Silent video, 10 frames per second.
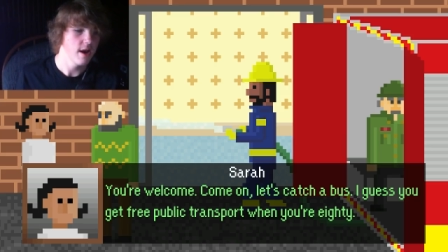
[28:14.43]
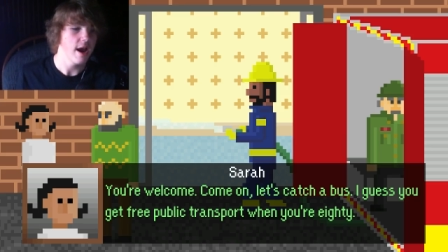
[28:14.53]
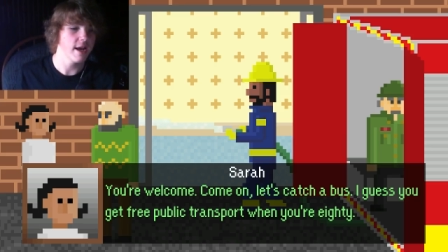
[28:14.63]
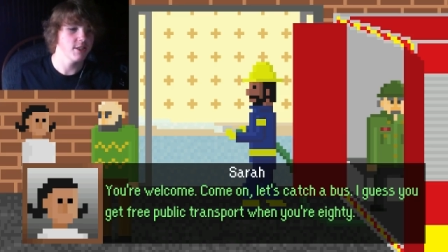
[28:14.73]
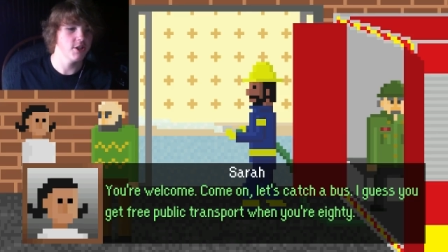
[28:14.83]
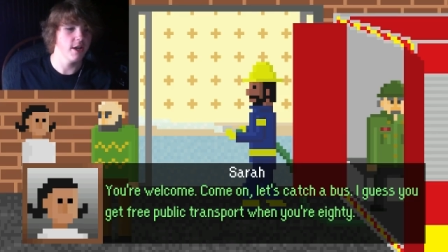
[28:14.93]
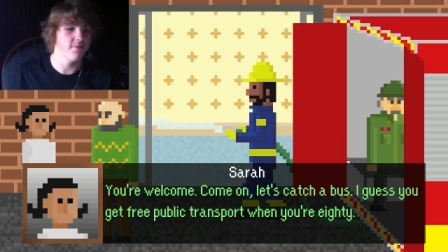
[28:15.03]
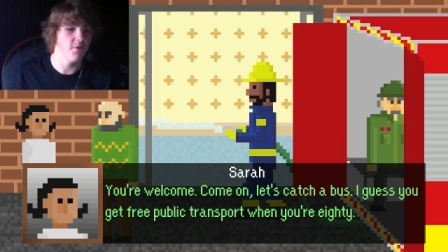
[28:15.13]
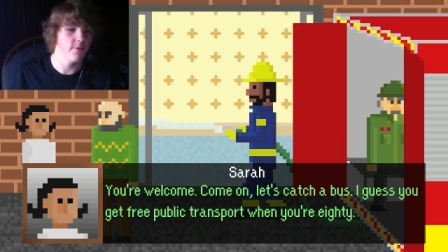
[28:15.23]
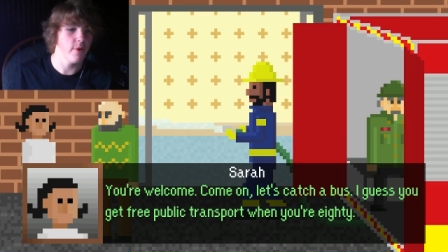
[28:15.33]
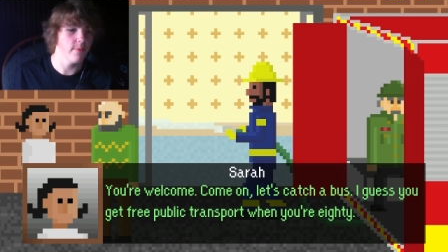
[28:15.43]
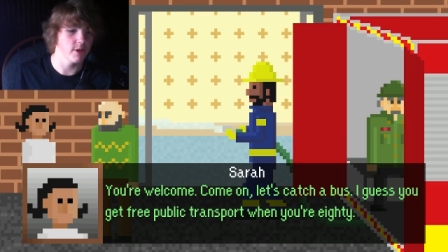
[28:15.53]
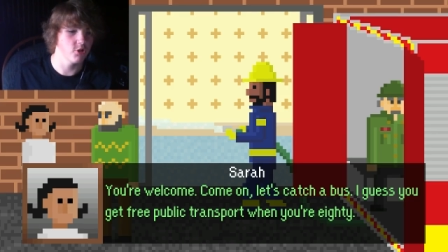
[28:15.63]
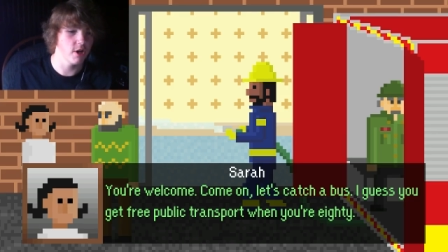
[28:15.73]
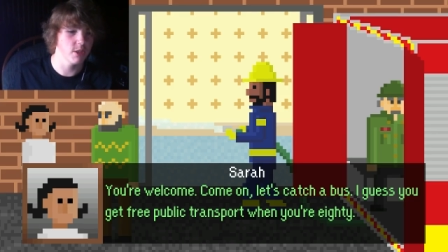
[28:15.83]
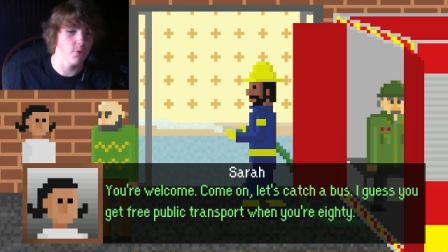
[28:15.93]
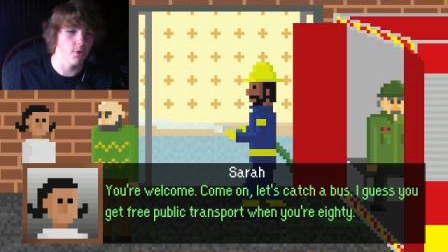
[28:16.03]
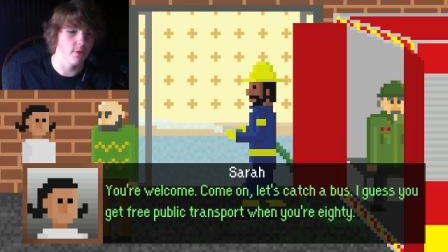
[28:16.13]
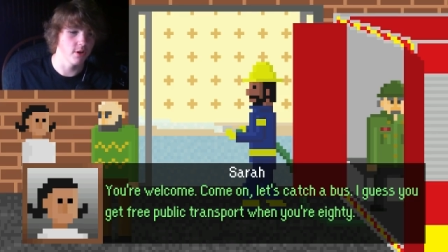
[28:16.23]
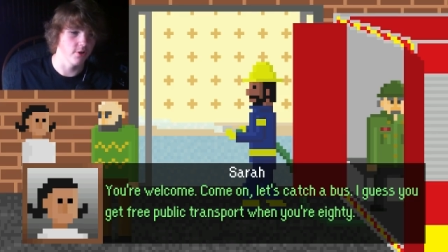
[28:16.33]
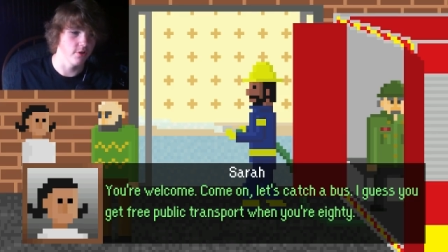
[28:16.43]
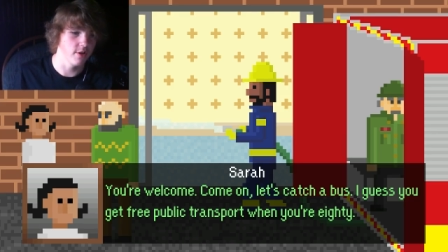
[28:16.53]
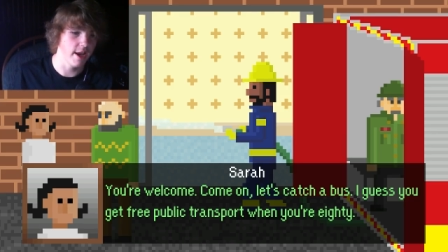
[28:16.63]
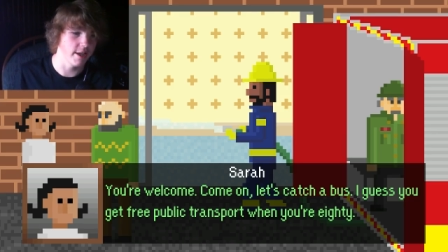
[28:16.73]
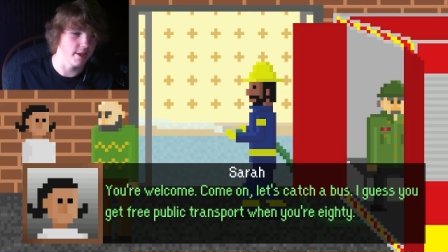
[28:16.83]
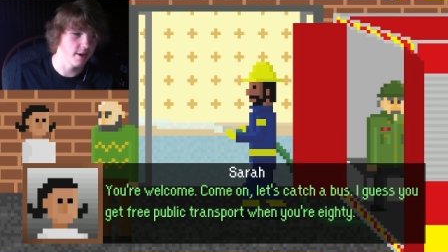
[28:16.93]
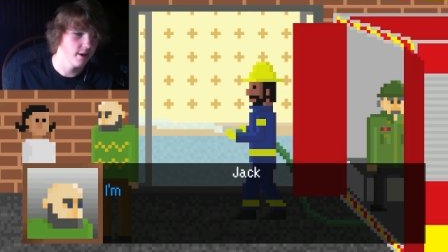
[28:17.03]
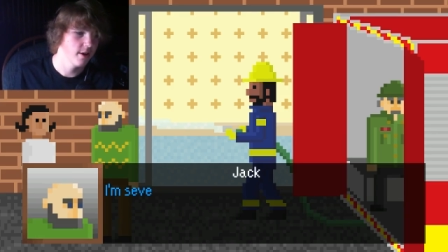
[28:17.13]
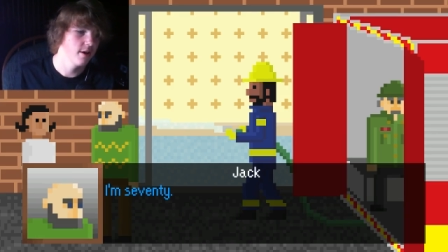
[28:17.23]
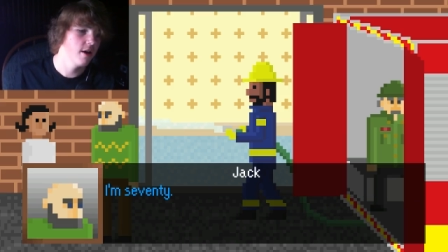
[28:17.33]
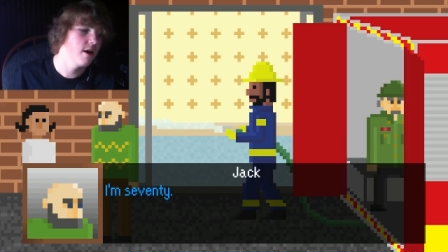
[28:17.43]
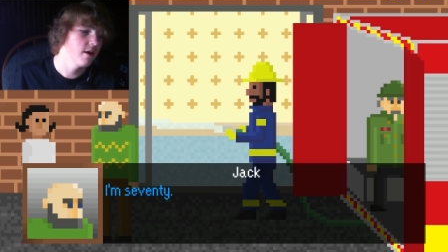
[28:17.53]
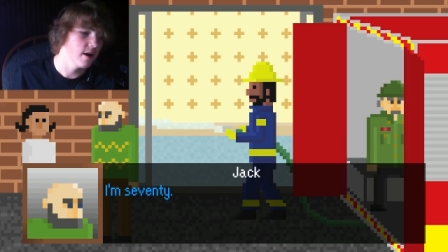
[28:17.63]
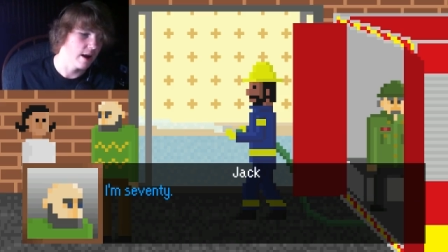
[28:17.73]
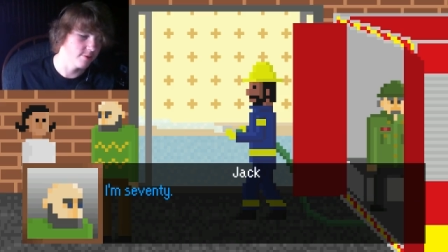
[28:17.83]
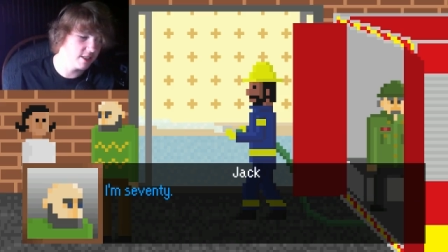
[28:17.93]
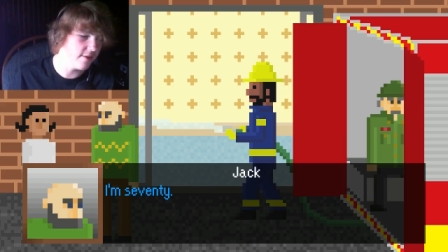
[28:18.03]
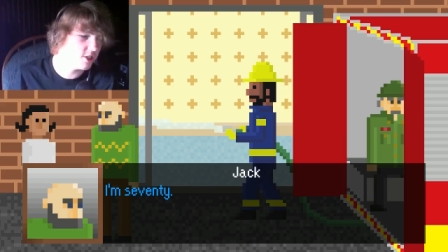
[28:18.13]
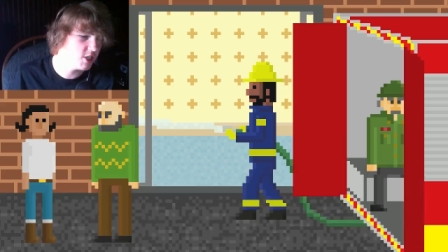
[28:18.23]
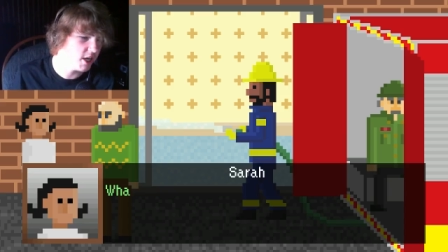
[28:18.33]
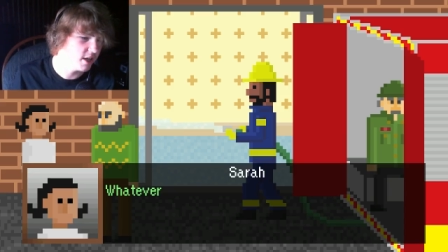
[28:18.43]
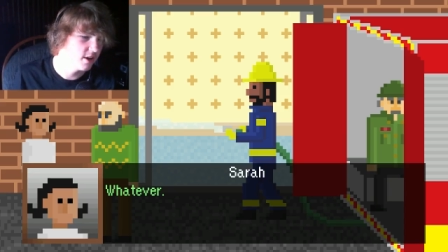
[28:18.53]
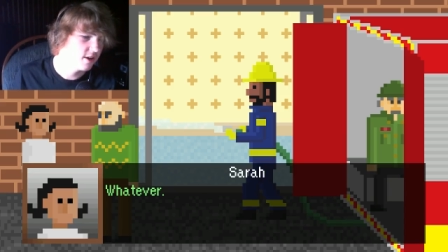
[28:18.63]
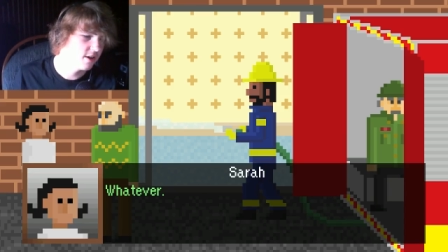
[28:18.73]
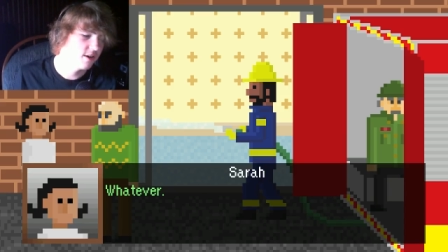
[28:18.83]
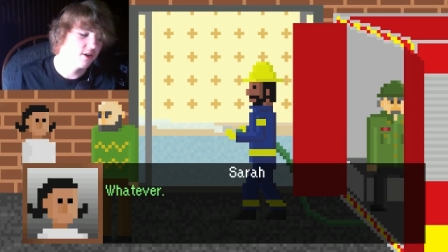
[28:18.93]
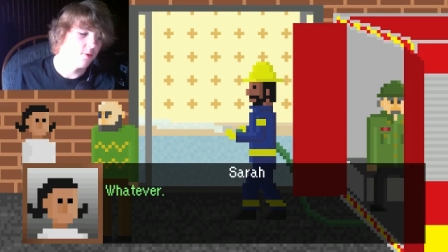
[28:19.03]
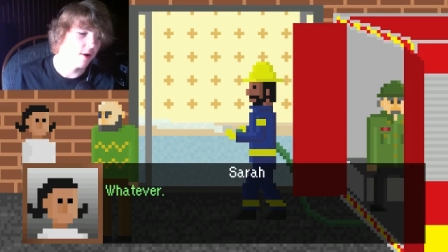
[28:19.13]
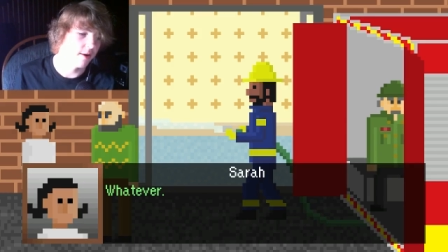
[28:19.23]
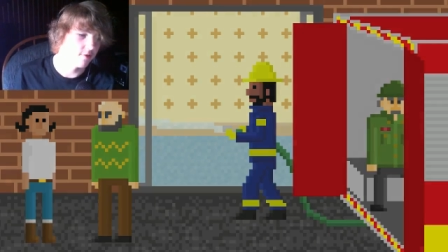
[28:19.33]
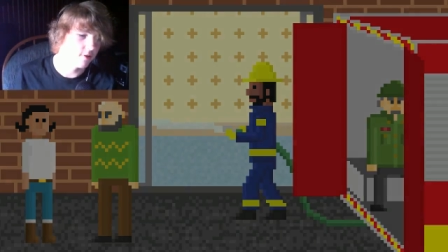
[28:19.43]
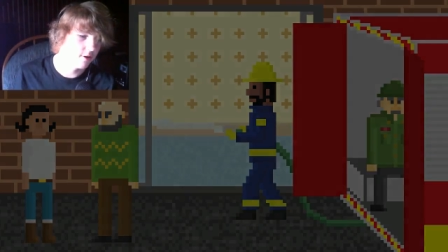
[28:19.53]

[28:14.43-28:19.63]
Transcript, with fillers: I guess you get free public transport when you're eighty. I'm seventy. Whatever.